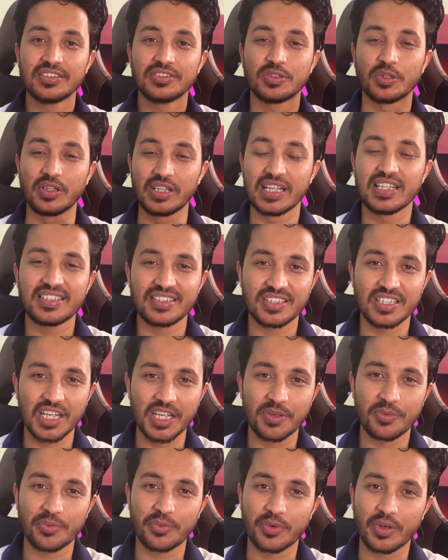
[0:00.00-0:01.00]
So let's
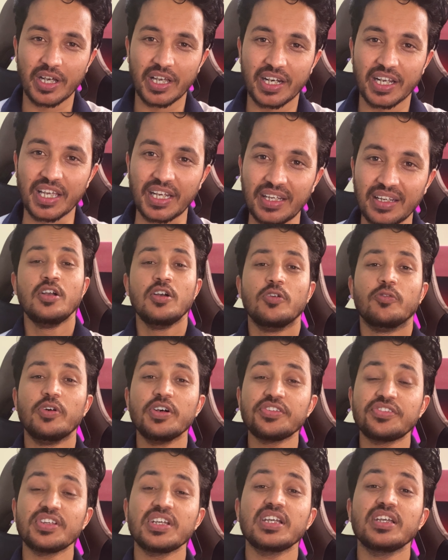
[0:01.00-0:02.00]
dive right in.
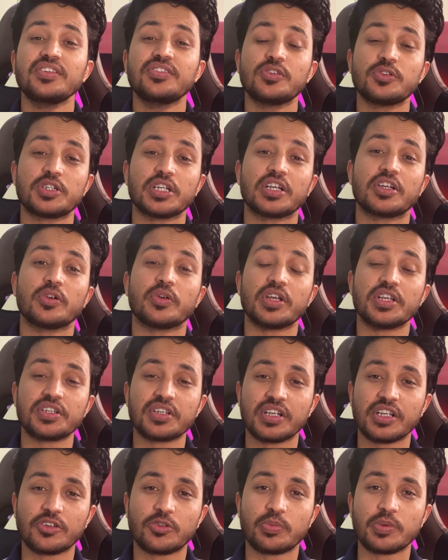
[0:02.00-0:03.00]
First thing is to check your
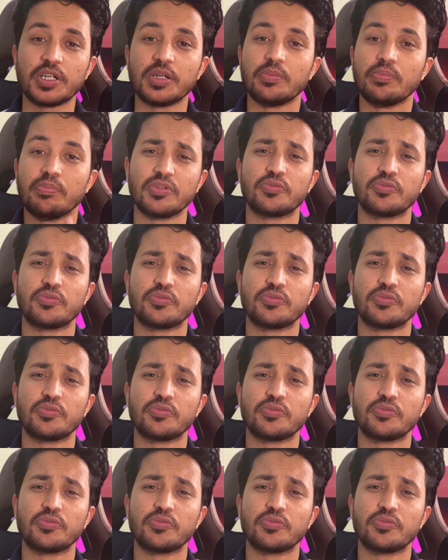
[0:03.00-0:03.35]
internet speed.